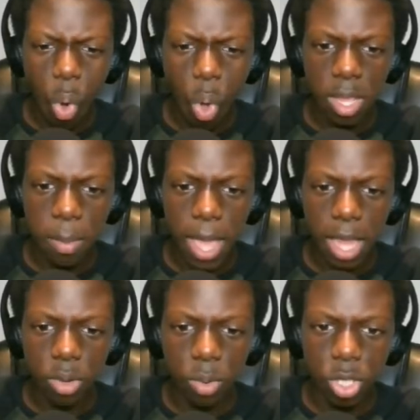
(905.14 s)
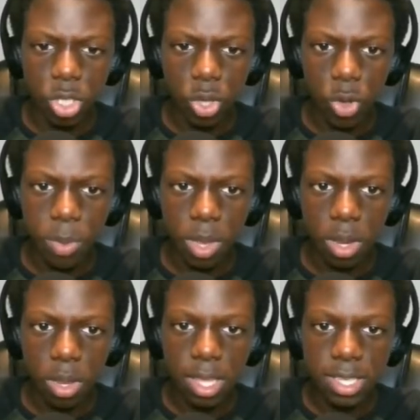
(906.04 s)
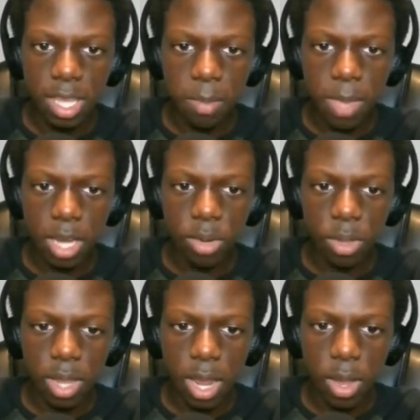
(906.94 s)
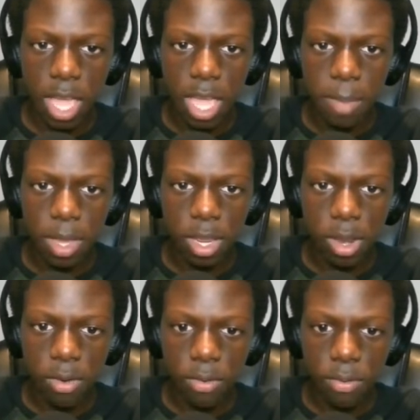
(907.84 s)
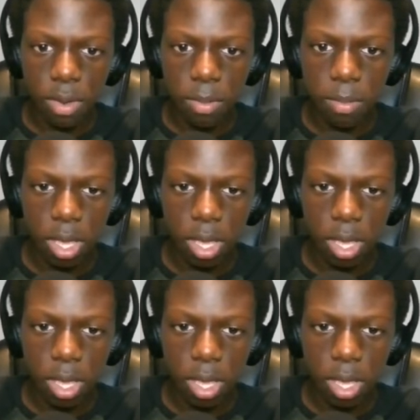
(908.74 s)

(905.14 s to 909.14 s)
Did the back door just open? The same back door that I came in here from?